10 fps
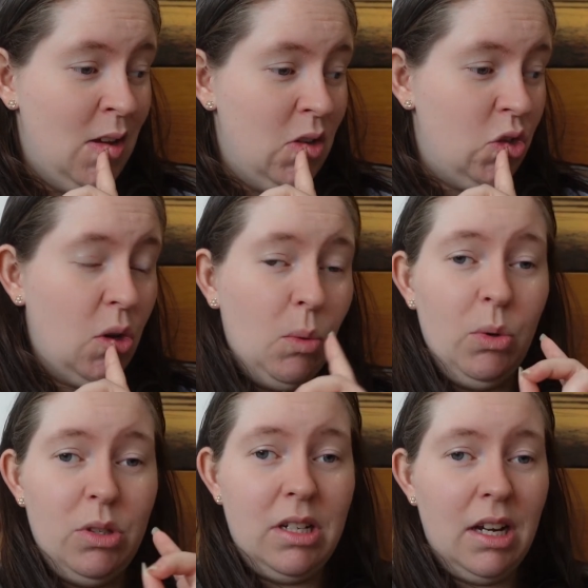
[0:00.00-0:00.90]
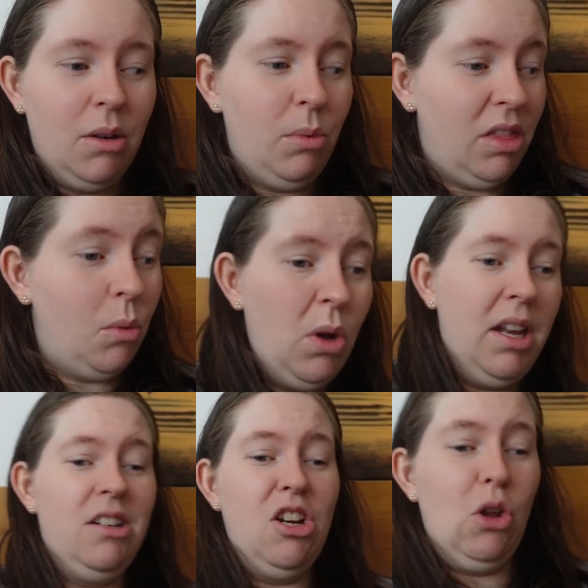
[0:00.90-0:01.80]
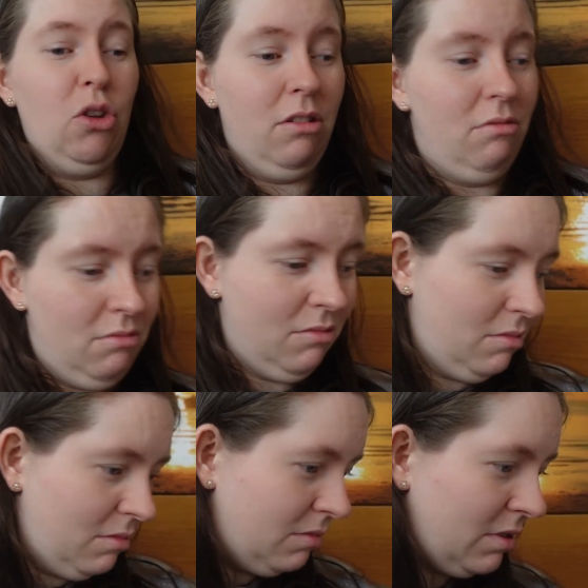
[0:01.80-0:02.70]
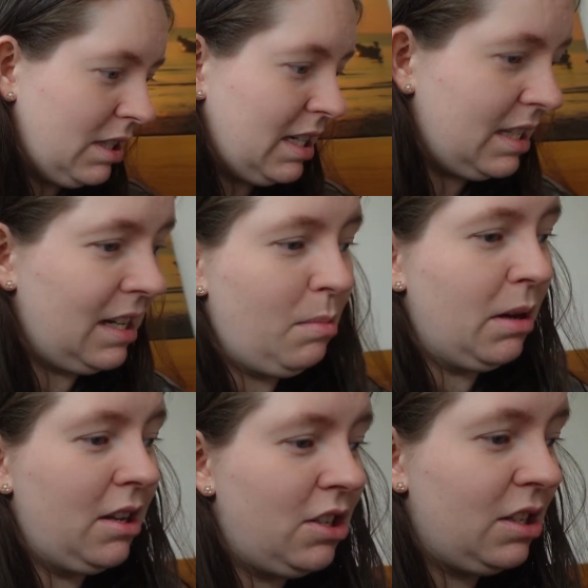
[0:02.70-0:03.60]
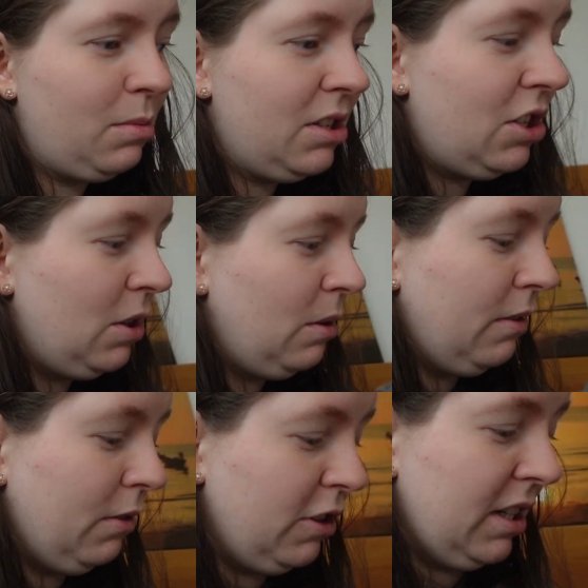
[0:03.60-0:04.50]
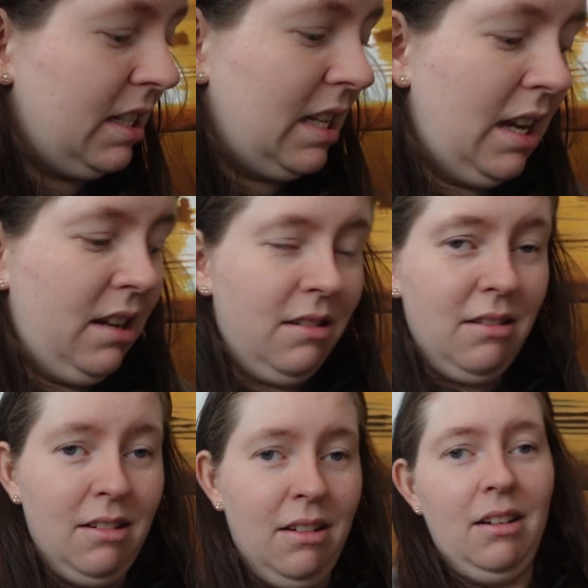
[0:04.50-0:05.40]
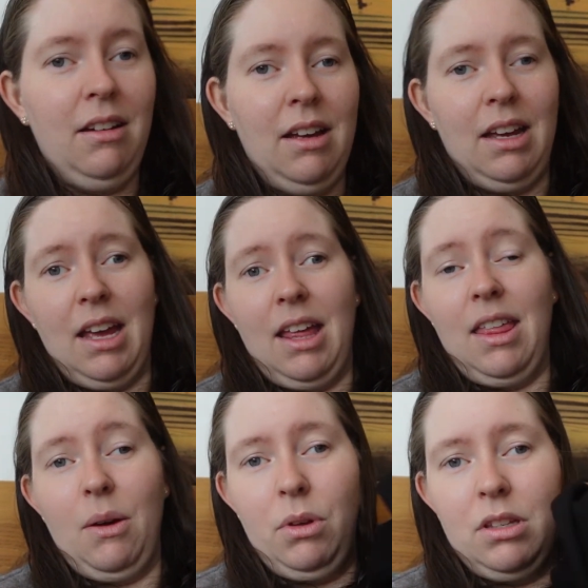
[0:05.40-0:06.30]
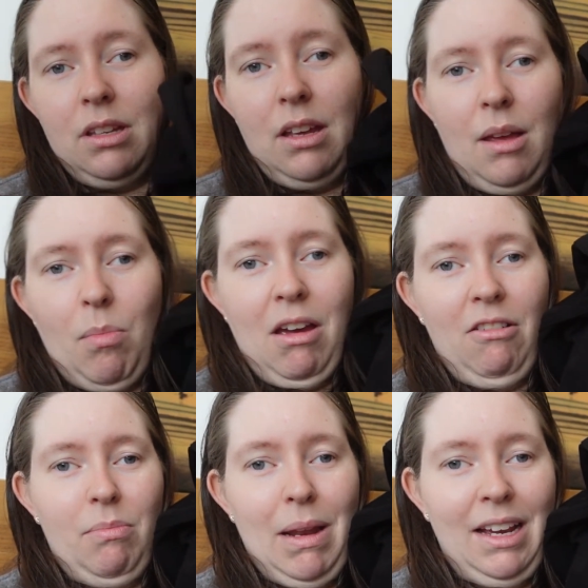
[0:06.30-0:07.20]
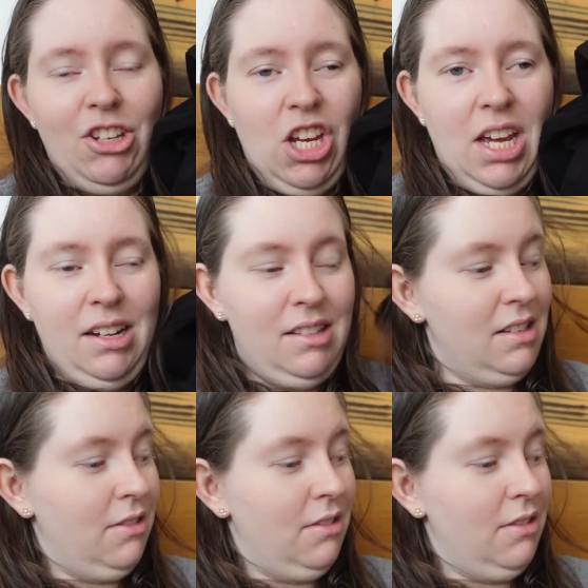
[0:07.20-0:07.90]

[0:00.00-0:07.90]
So we'll start with the one non-Disney purchase, which you have already seen. And that was a pair of black jeans